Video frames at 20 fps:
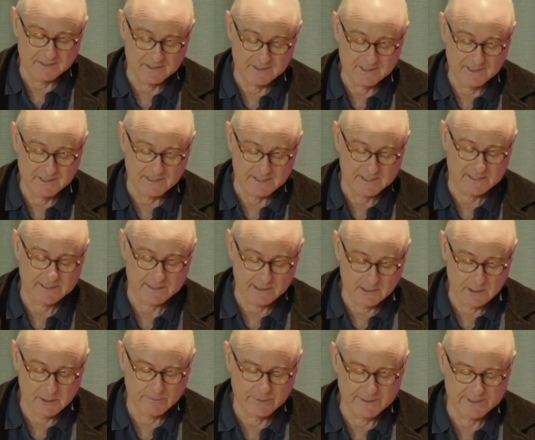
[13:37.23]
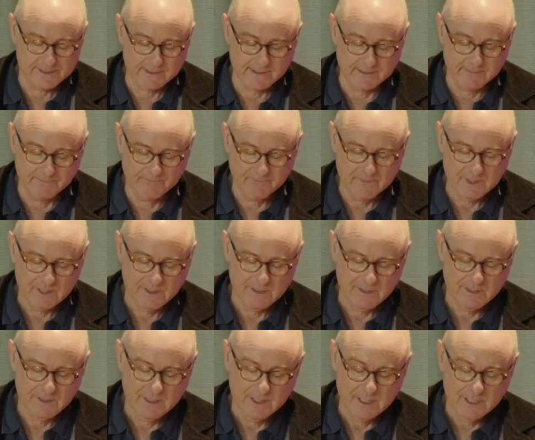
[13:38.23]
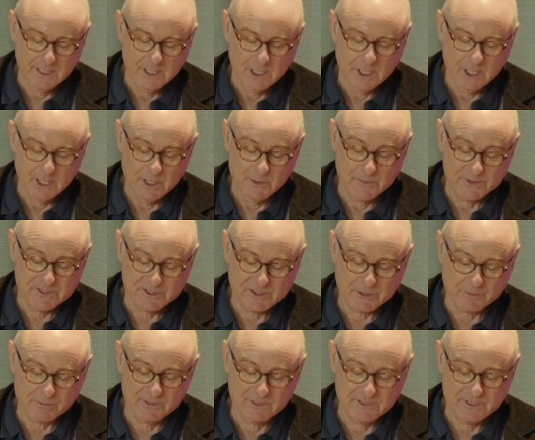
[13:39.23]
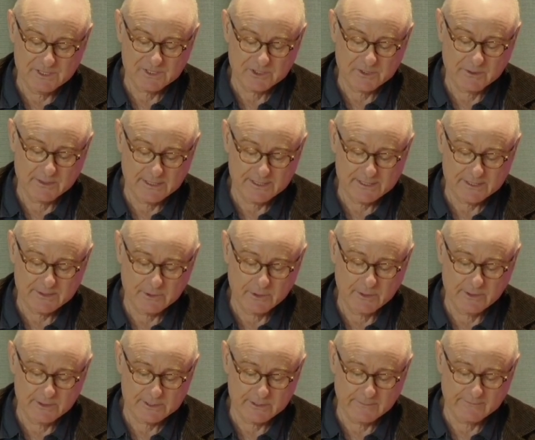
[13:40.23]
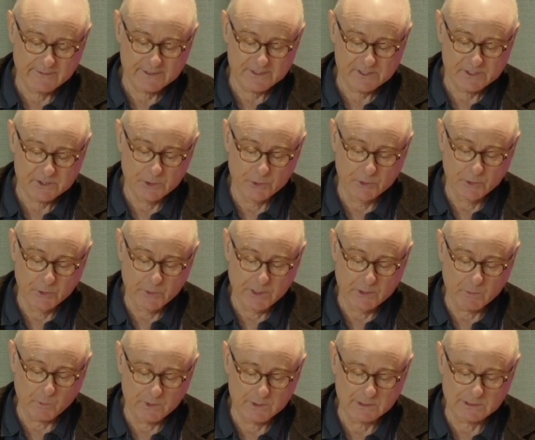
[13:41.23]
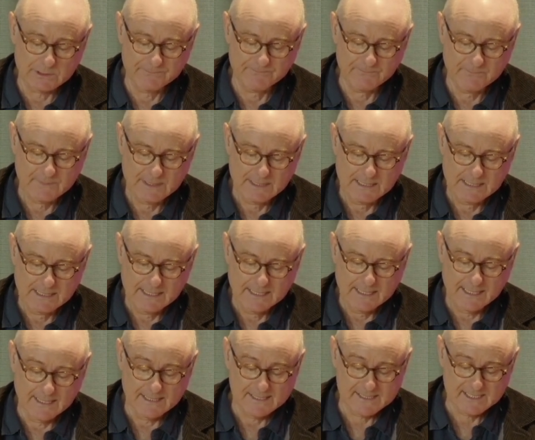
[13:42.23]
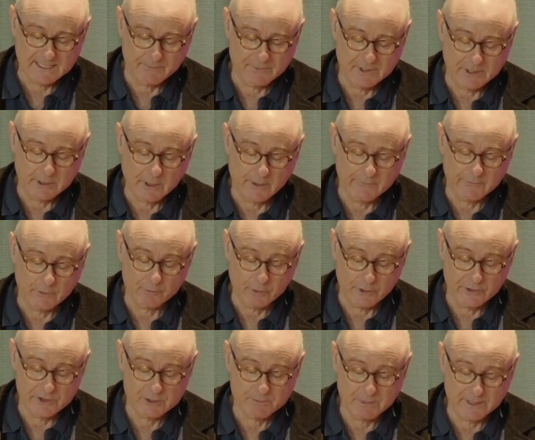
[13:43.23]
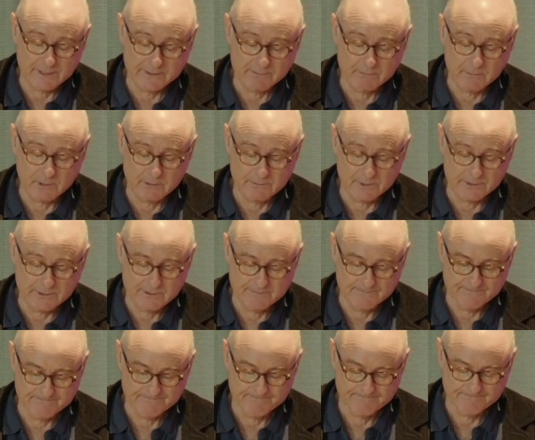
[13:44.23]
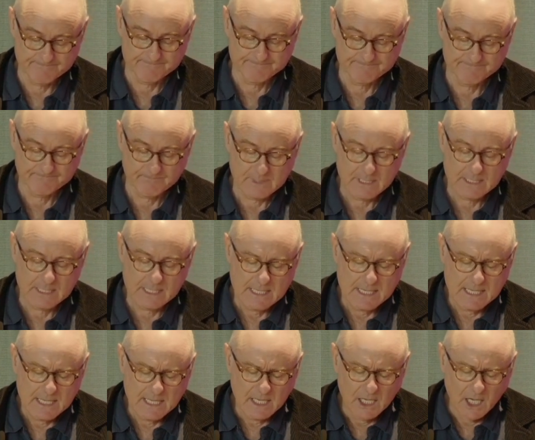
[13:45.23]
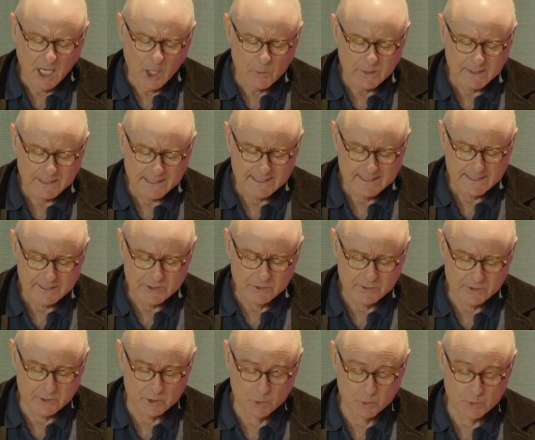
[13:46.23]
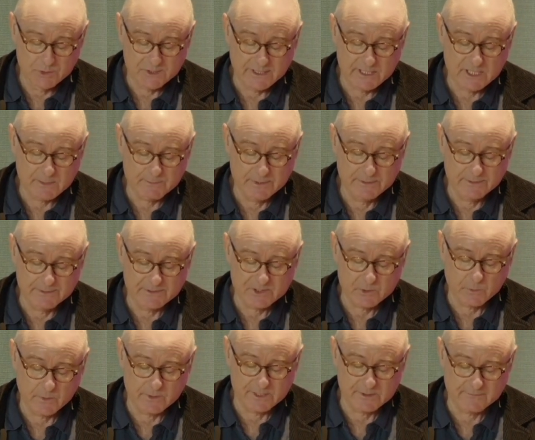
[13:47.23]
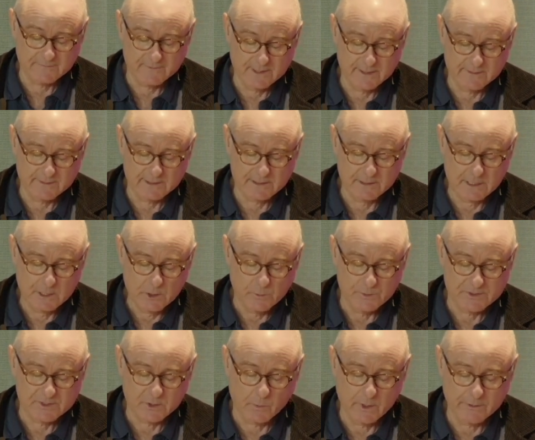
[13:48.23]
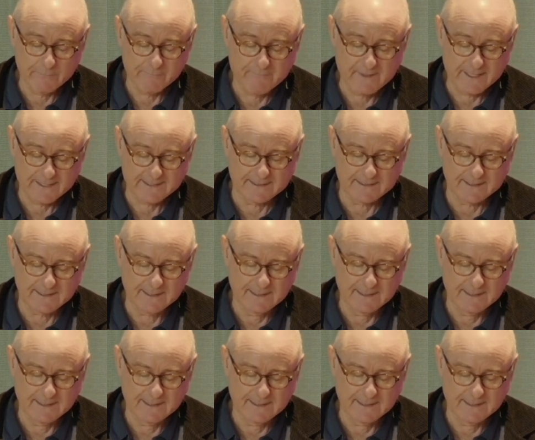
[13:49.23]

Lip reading: tears, as I almost did. It was a surprise to those of us who knew him well, and is something of a rosebud moment. I wouldn't argue that Horne's experience with his father was the one factor